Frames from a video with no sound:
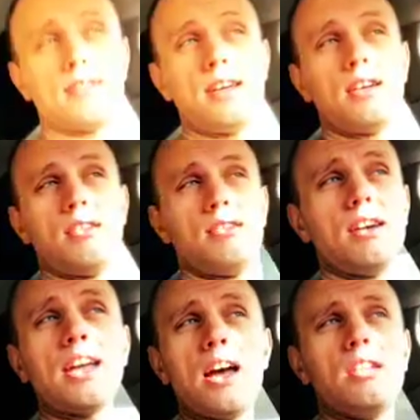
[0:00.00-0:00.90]
thing
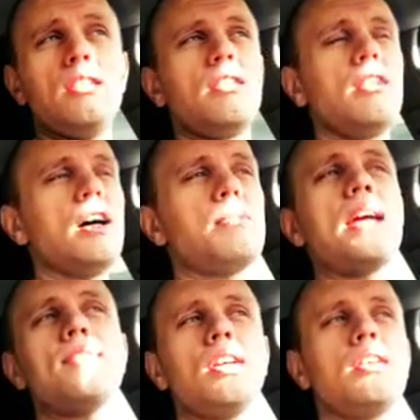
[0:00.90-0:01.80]
again. I may
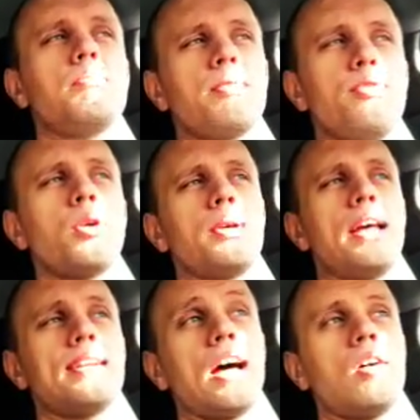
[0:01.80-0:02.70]
have done it before, but
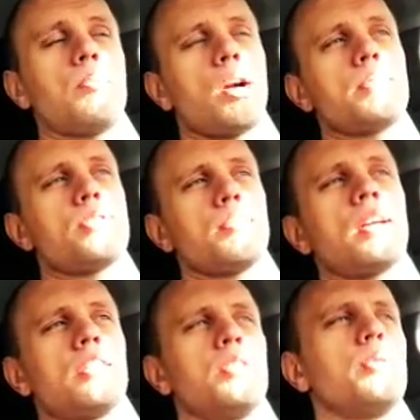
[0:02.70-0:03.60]
like now I promise you I'm
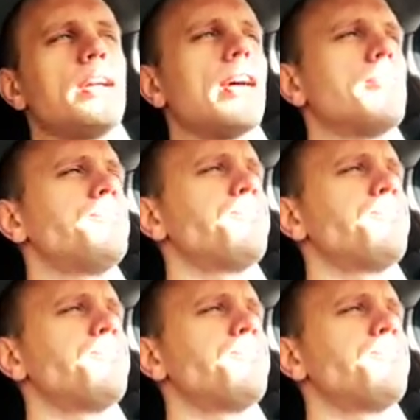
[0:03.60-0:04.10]
not going to do it again.